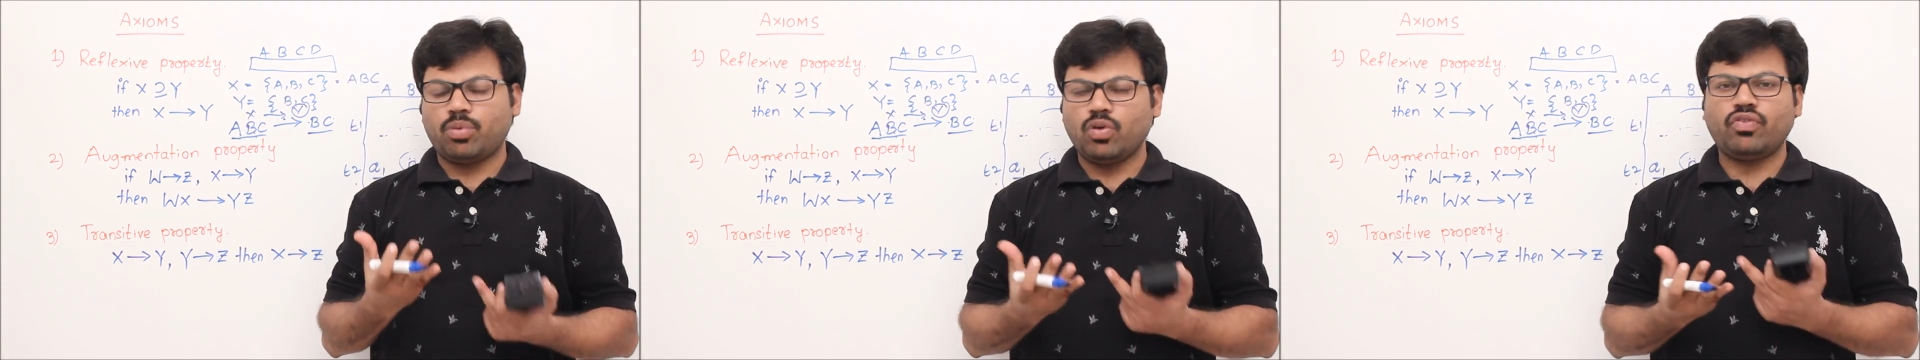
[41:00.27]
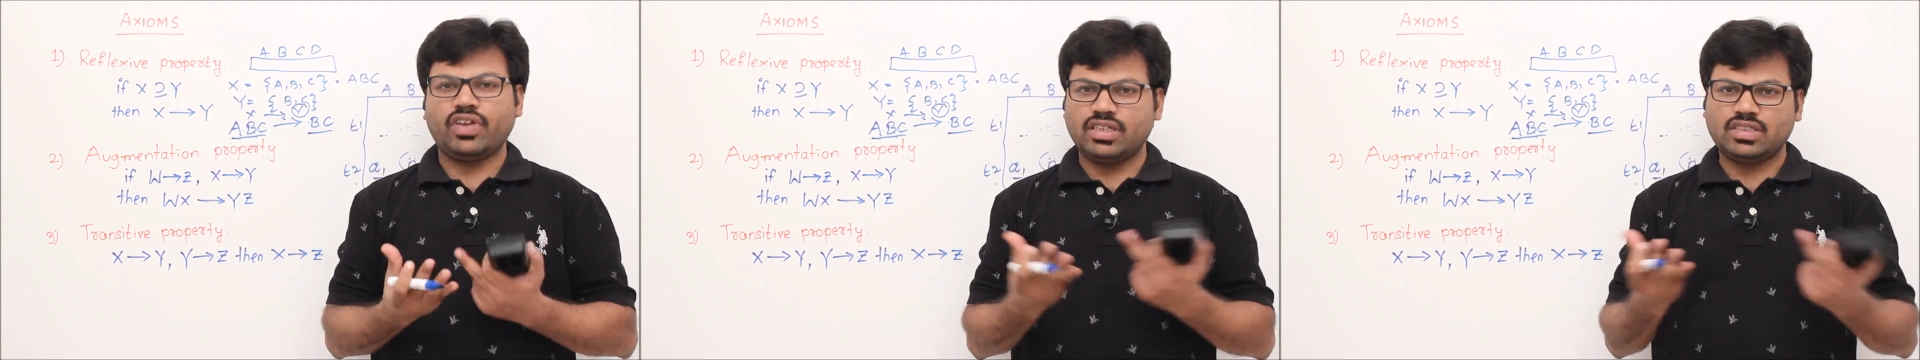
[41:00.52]

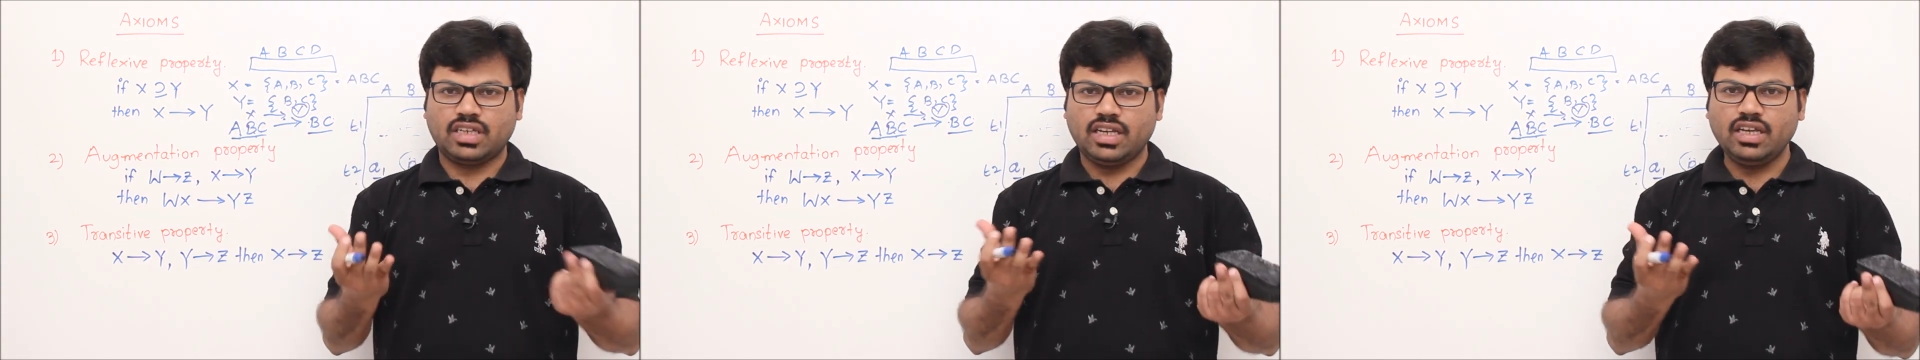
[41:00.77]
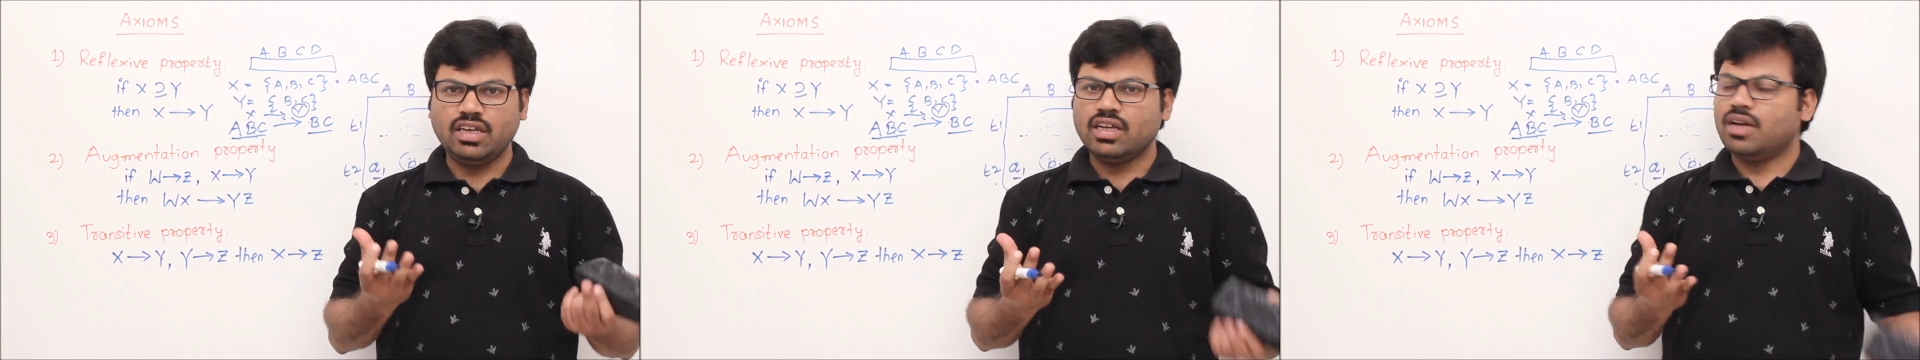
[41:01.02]
proof
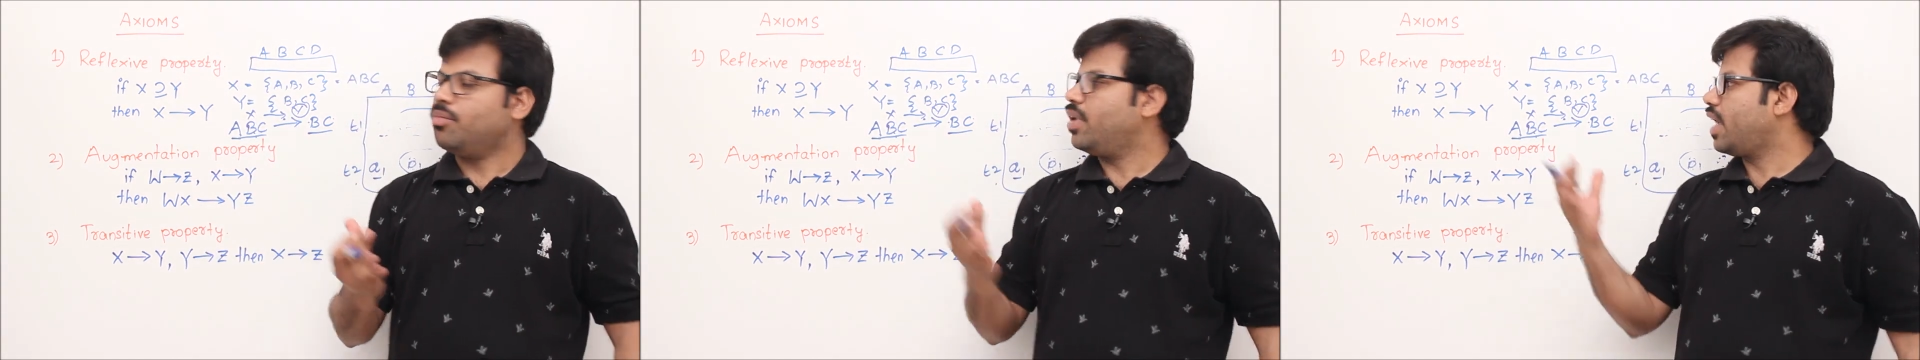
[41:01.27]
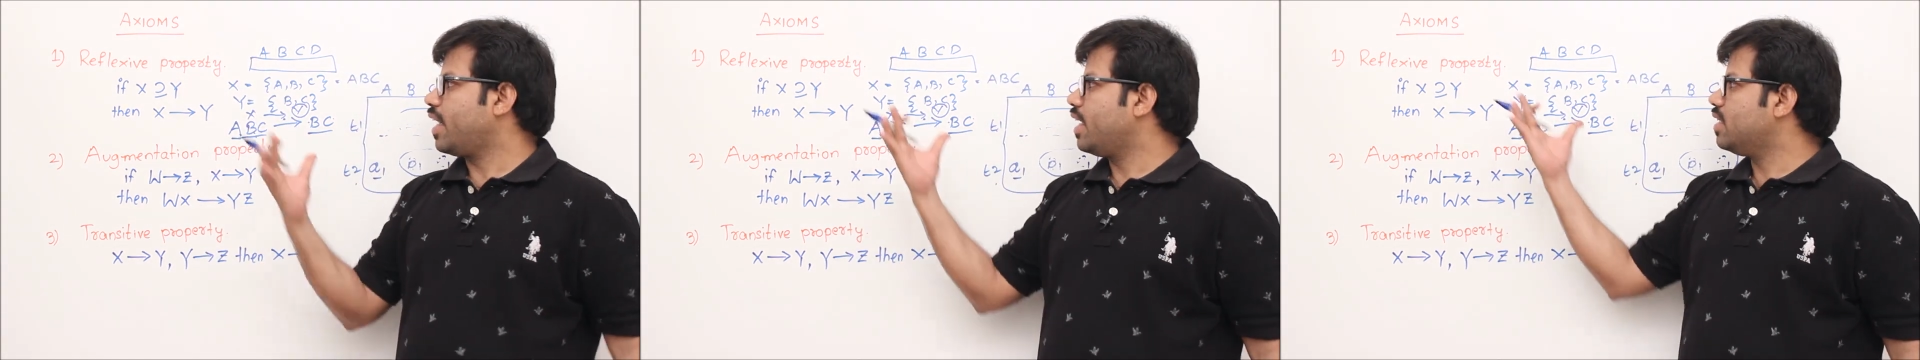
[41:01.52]
easily,
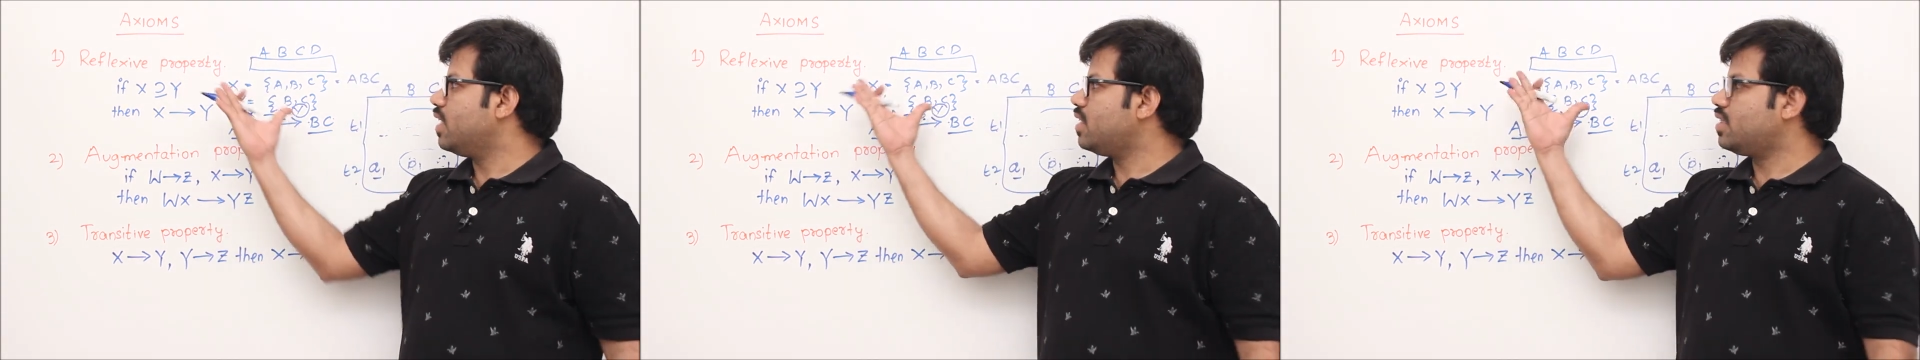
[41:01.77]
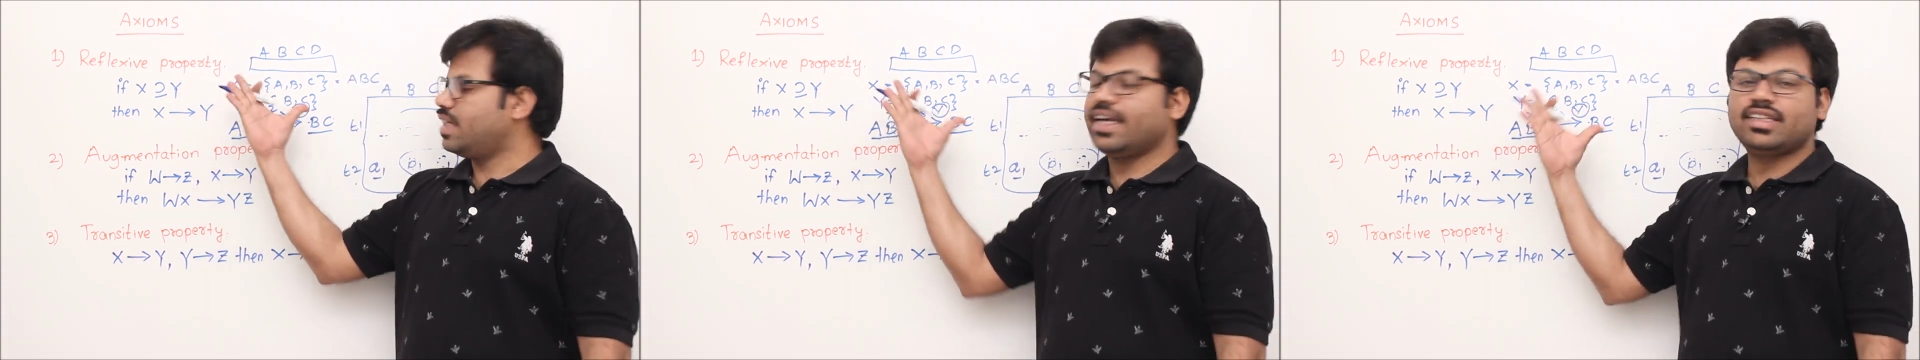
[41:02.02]
but I can
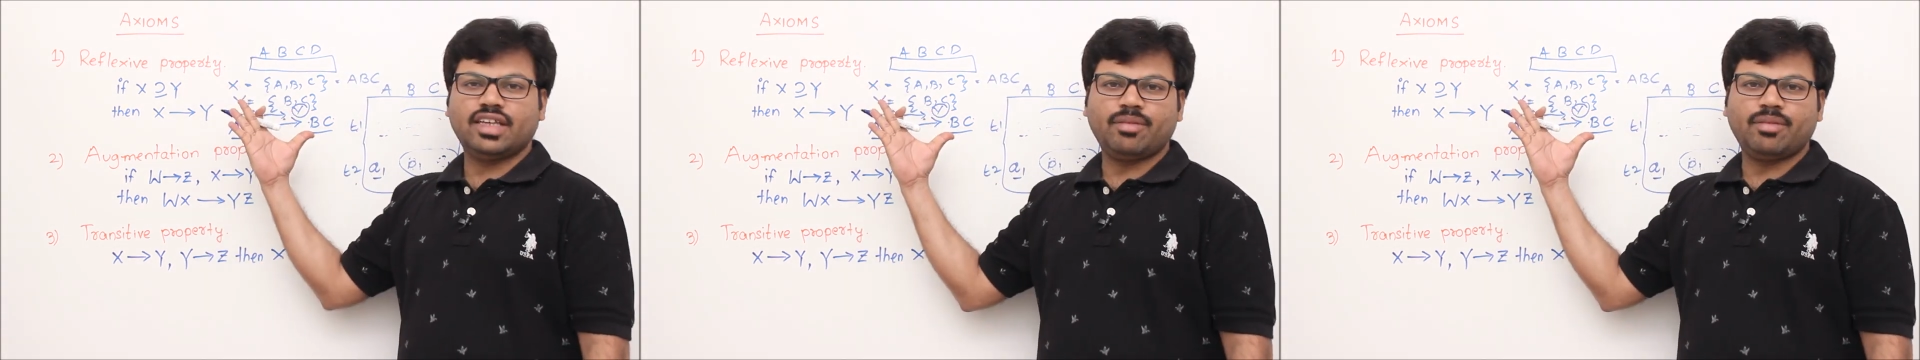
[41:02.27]
just state